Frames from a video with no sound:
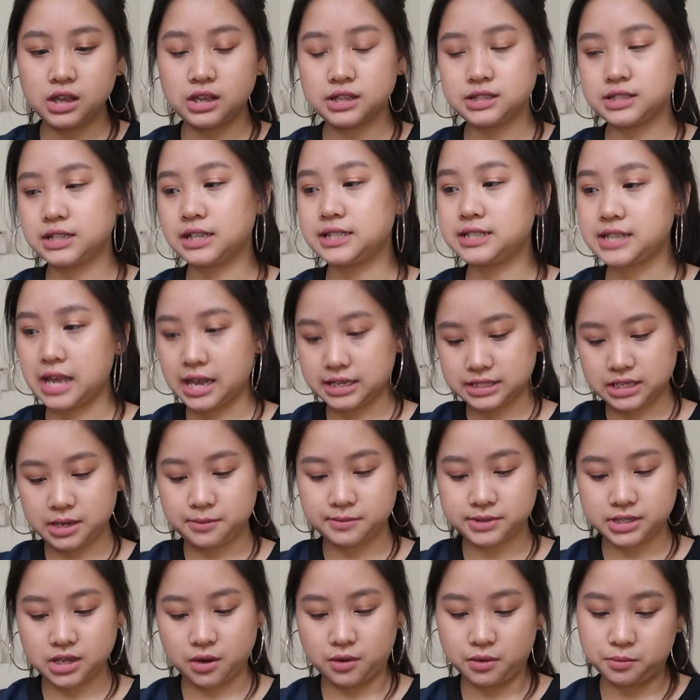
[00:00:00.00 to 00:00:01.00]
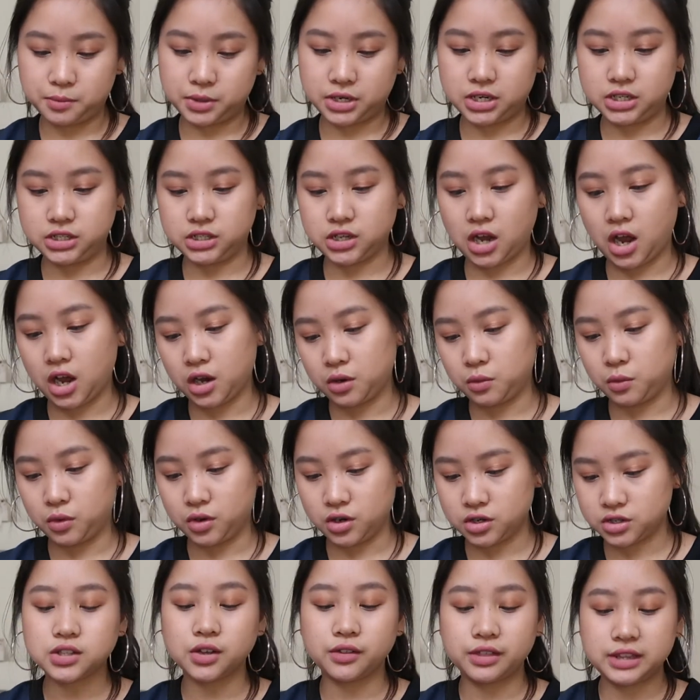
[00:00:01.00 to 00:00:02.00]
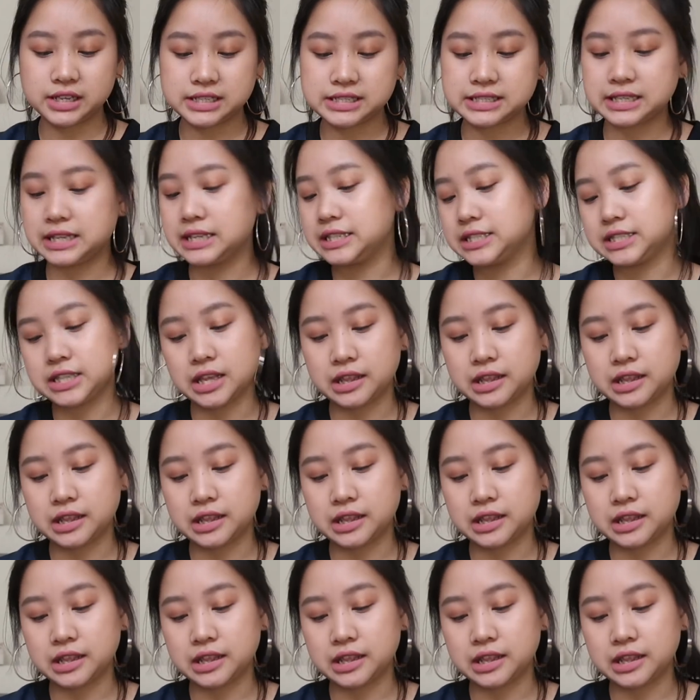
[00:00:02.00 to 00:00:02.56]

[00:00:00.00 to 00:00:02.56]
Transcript: it's exact same as that one but a dark wash so this is